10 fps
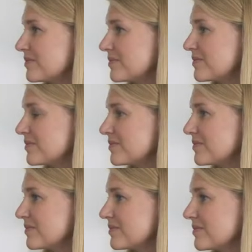
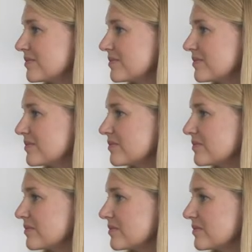
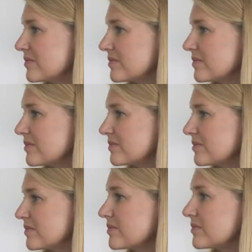
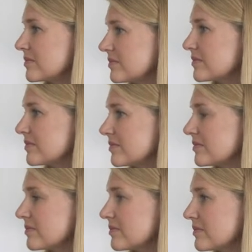
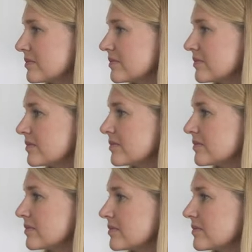
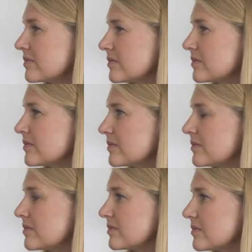
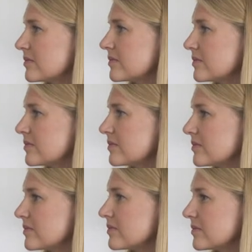
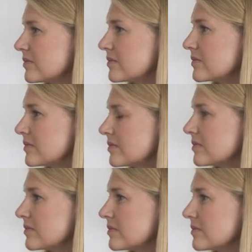
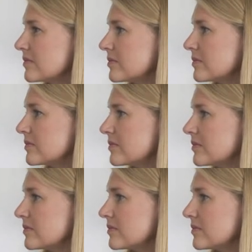This person isn't speaking.